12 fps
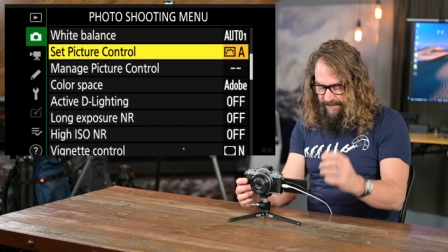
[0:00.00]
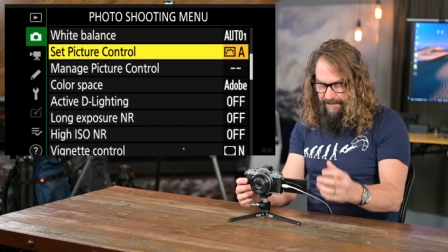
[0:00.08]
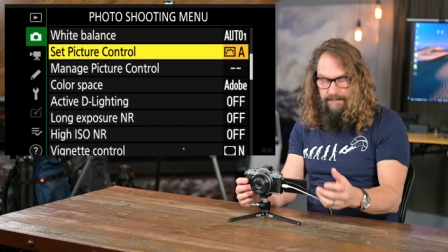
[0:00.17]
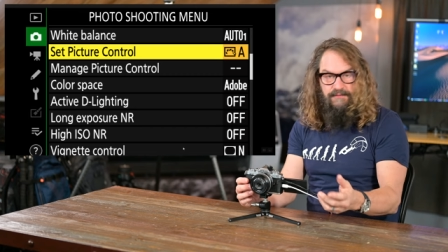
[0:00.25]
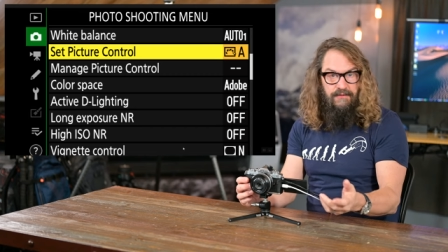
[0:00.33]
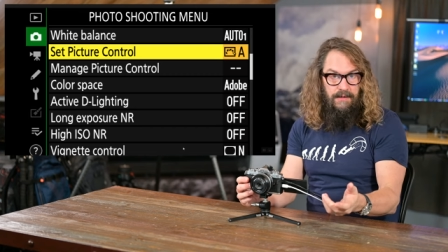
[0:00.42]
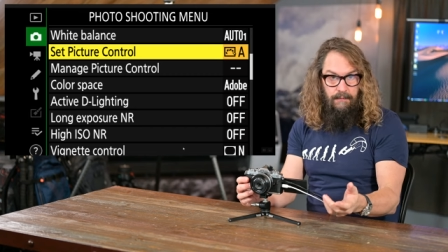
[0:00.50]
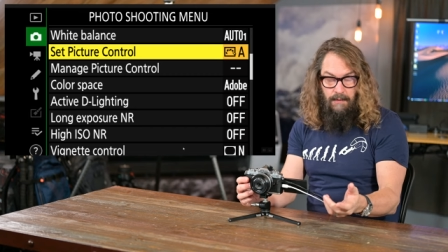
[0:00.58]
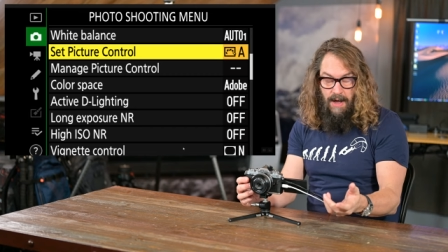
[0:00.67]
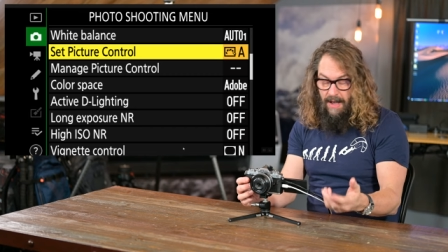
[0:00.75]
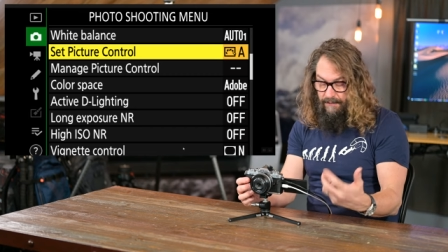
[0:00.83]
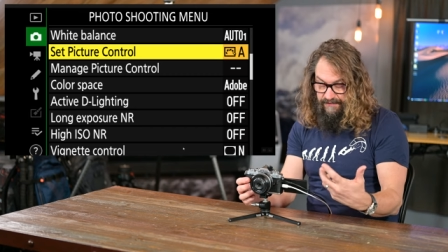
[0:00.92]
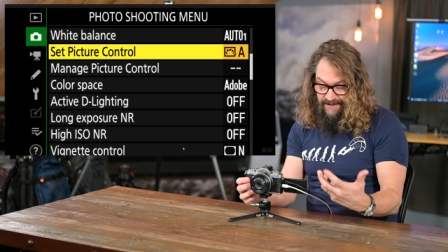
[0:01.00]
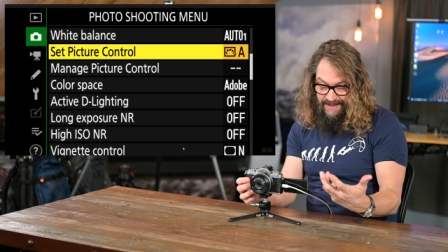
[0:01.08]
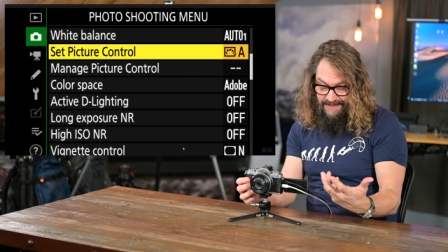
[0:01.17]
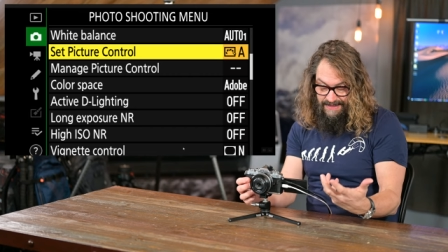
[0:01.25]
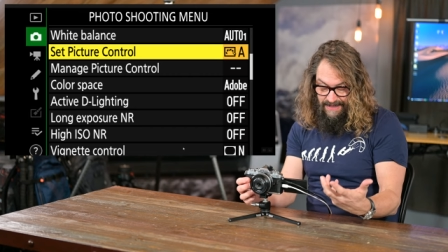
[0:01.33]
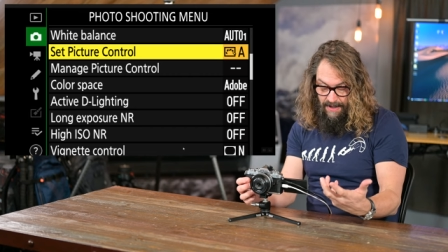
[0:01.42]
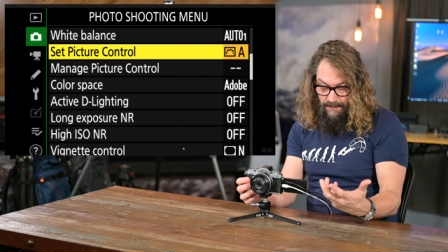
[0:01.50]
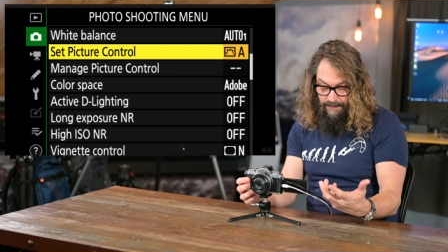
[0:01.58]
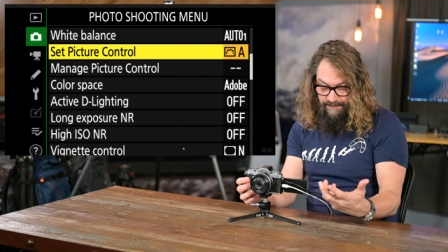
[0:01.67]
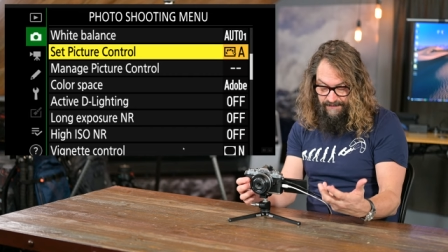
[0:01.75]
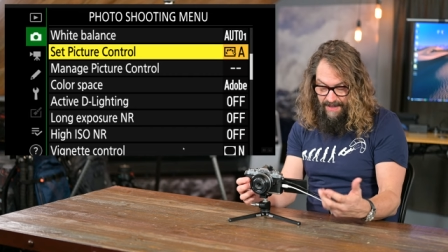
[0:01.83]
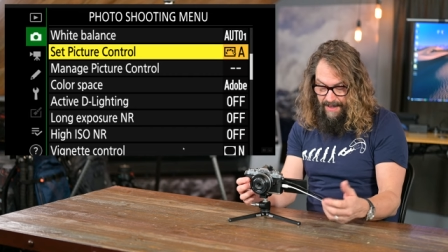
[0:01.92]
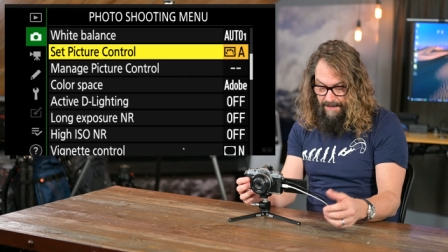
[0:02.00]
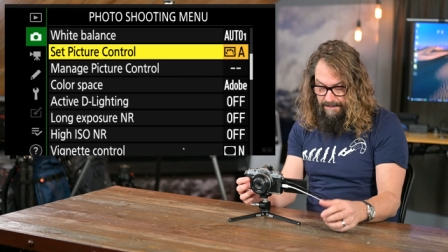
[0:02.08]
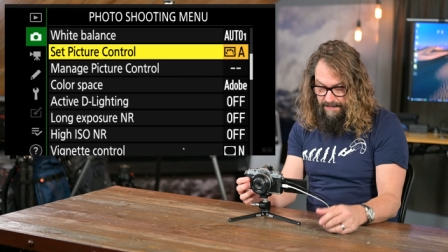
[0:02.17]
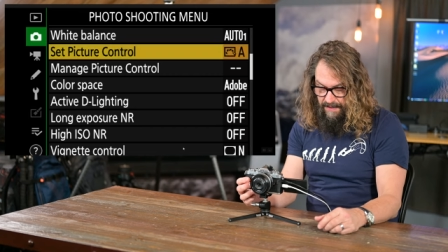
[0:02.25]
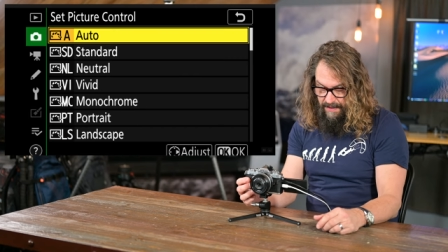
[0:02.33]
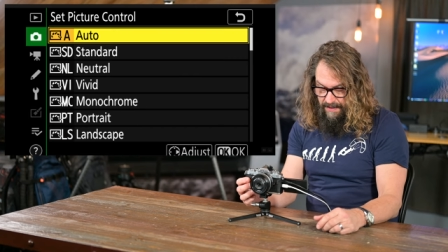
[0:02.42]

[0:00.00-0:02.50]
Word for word: if I'm shooting raw, which I always am,